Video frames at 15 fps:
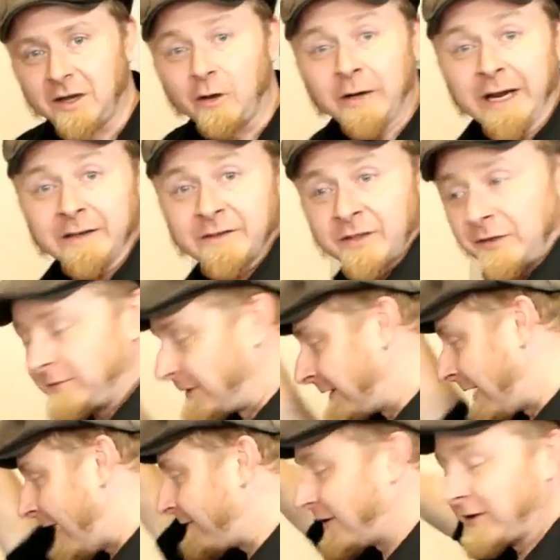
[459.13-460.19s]
Okay, so
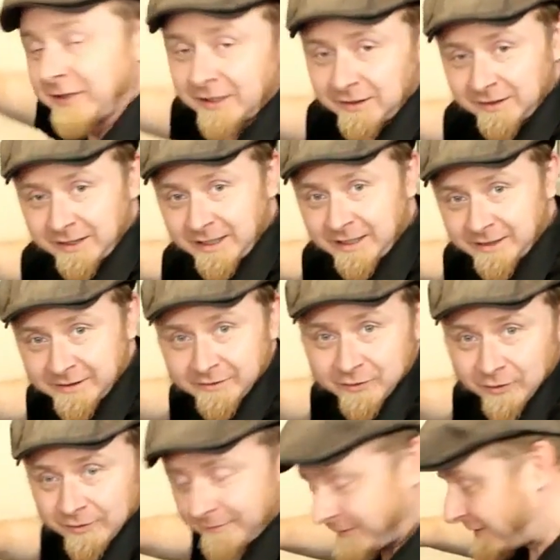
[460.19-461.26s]
after the little
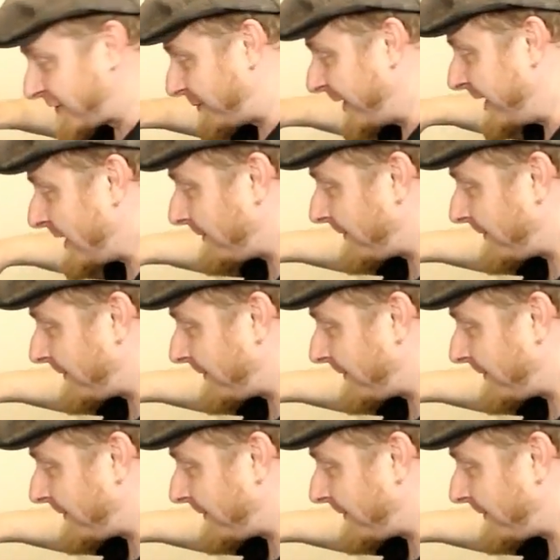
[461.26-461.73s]
sort of speed